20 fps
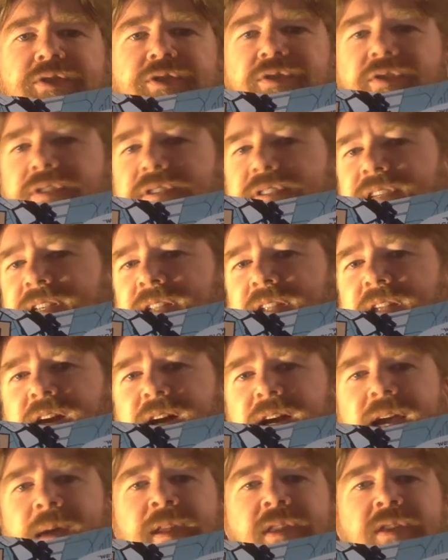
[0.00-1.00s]
Struzan
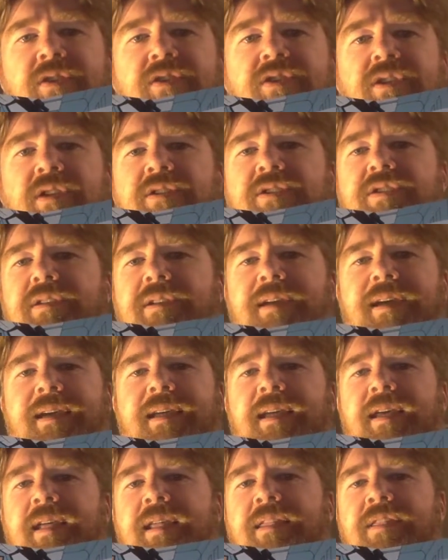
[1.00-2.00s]
look. I mean,
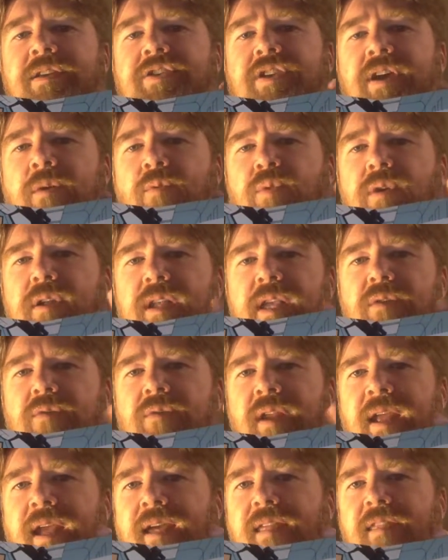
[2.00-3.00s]
there's a really
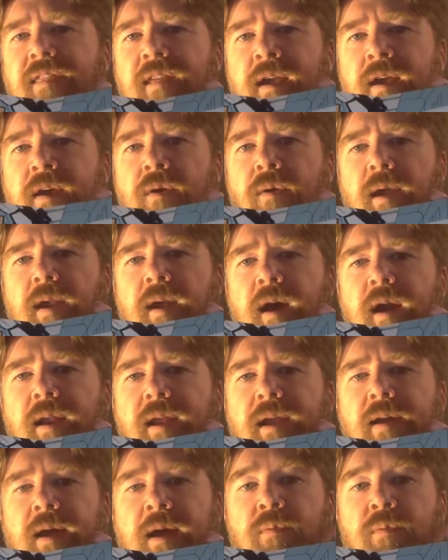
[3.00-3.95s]
unique thing going on here.